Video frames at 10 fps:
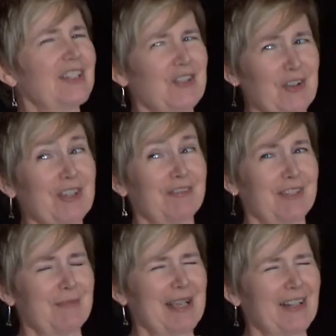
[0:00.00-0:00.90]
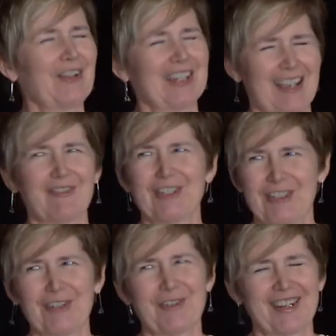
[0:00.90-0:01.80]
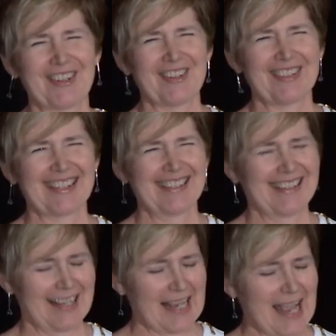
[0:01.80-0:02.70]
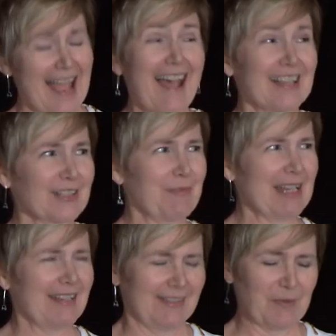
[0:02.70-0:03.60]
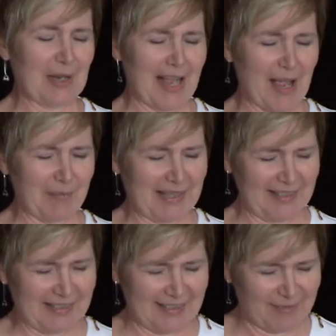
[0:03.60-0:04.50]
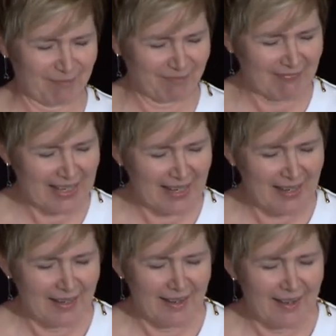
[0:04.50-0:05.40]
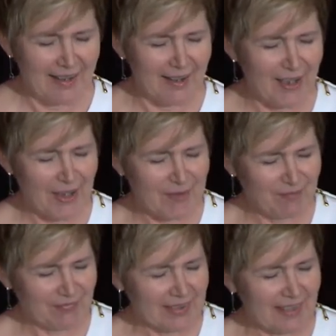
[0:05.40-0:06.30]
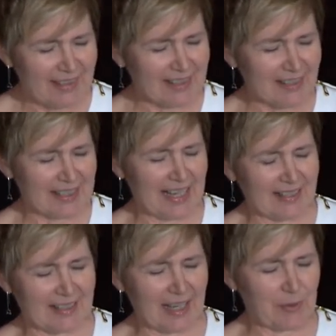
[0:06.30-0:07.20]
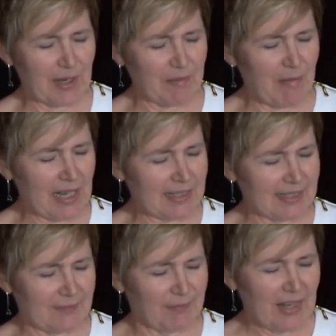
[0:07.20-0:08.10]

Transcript: the token female on every show on earth. Ask me what happened. Um, the things I can't say when I'm mic'd.